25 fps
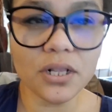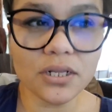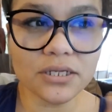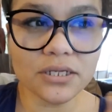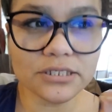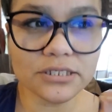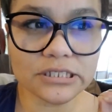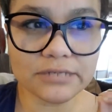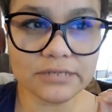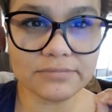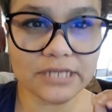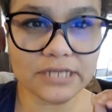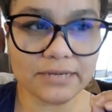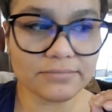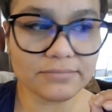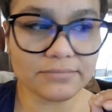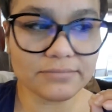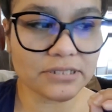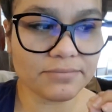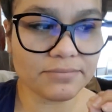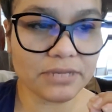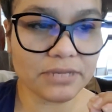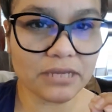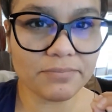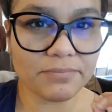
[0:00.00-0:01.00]
Sometimes
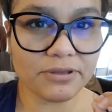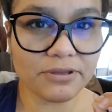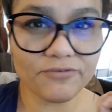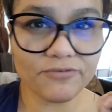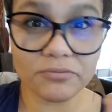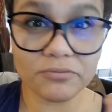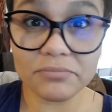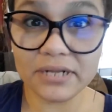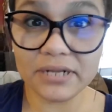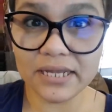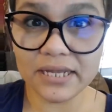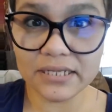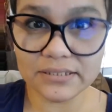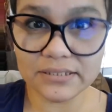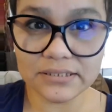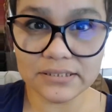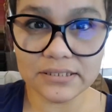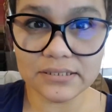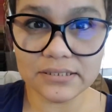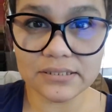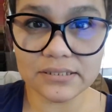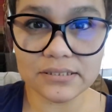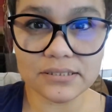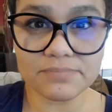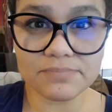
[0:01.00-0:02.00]
it may be from
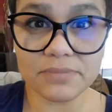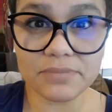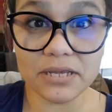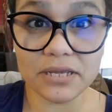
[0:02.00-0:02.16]
lectins.